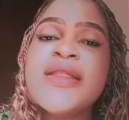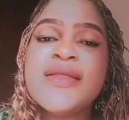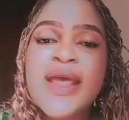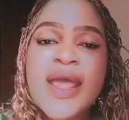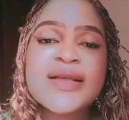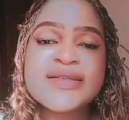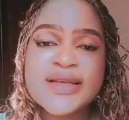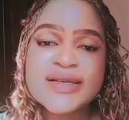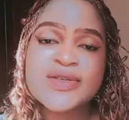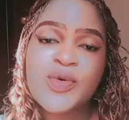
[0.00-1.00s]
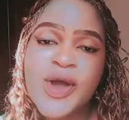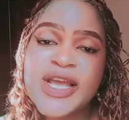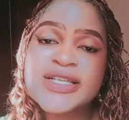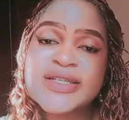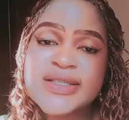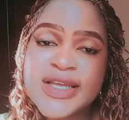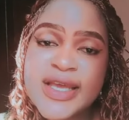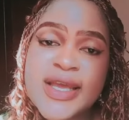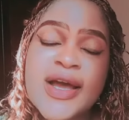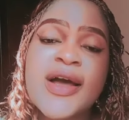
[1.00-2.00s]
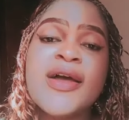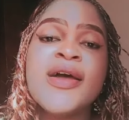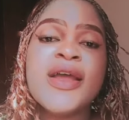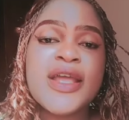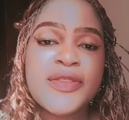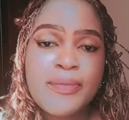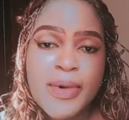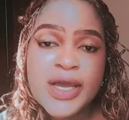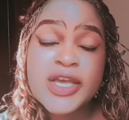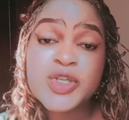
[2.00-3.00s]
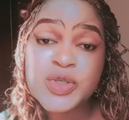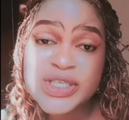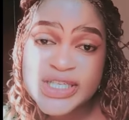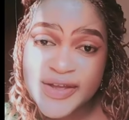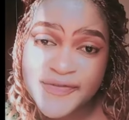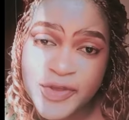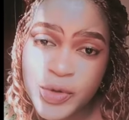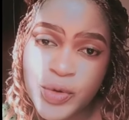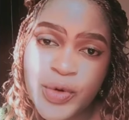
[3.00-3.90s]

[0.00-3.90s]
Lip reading: the XX White is here in the market to serve you.